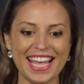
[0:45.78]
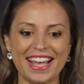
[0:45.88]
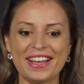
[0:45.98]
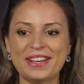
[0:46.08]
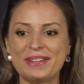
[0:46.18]

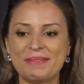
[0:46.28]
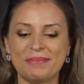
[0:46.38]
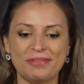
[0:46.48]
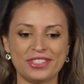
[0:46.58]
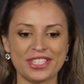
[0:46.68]

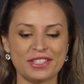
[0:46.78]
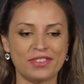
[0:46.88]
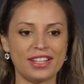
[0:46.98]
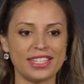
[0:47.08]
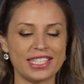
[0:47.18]
First of
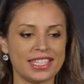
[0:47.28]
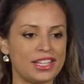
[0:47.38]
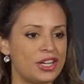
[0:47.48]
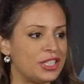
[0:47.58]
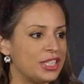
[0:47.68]
all, it's an
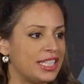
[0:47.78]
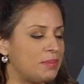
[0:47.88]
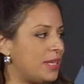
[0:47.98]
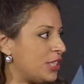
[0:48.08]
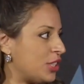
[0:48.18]
honor and a
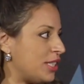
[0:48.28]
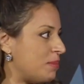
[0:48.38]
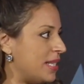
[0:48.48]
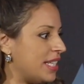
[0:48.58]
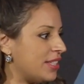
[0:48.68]
pleasure to
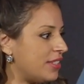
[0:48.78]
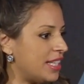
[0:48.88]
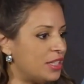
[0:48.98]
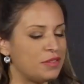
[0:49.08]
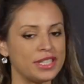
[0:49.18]
be here.
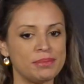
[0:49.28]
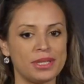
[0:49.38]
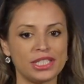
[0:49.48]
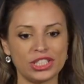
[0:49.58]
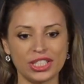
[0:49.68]
Thank you very
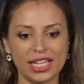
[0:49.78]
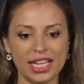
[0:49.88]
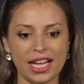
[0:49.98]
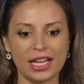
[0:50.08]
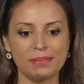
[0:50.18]
much.
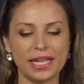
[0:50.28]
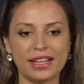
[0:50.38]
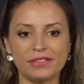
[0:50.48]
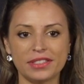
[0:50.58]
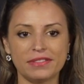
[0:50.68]
On
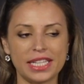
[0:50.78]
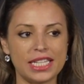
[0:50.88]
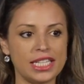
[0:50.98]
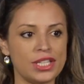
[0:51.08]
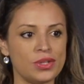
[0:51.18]
behalf of
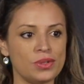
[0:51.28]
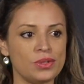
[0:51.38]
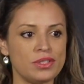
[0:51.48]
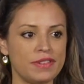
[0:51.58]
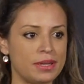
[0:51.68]

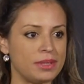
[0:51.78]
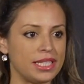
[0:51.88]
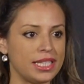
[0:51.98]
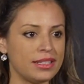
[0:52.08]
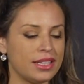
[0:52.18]
ADQ's
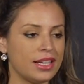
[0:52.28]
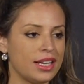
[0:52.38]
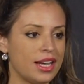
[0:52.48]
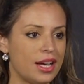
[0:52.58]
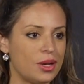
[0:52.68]
family,
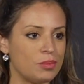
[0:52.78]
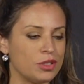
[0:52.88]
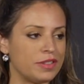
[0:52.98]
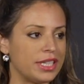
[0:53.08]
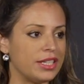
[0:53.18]
we're
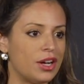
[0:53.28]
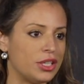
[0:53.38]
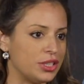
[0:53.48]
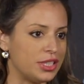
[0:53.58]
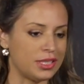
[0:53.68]
very
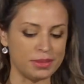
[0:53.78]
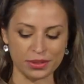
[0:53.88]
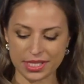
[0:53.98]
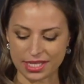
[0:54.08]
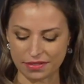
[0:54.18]
honored to be
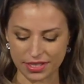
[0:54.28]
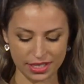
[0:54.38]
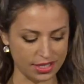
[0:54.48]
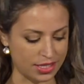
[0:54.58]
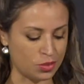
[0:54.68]

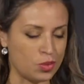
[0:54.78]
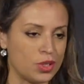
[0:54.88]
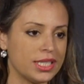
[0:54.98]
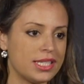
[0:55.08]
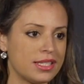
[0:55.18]
receiving these
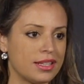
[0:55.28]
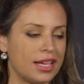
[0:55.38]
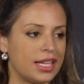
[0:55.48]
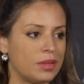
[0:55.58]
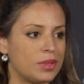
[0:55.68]
awards,
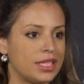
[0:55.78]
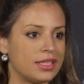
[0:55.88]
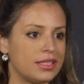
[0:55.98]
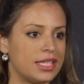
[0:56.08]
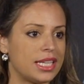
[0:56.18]
and I want
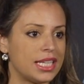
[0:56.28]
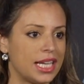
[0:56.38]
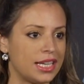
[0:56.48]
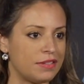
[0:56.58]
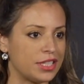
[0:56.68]
to
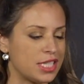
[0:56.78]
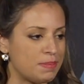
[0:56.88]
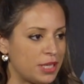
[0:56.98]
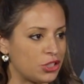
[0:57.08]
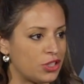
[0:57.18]
dedicate a very
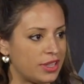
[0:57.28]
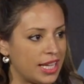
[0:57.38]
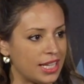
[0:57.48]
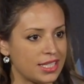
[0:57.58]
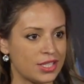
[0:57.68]
special
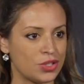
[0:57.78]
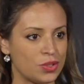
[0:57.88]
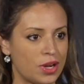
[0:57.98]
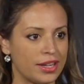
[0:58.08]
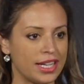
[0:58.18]
thanks
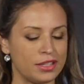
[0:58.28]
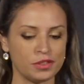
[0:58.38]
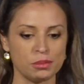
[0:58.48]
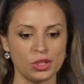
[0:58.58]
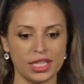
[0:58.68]
to our head of
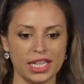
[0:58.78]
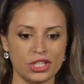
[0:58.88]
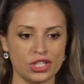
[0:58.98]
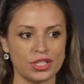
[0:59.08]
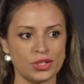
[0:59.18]

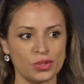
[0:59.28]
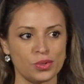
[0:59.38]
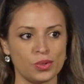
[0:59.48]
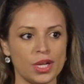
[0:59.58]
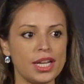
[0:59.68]
communications,
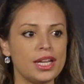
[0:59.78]
who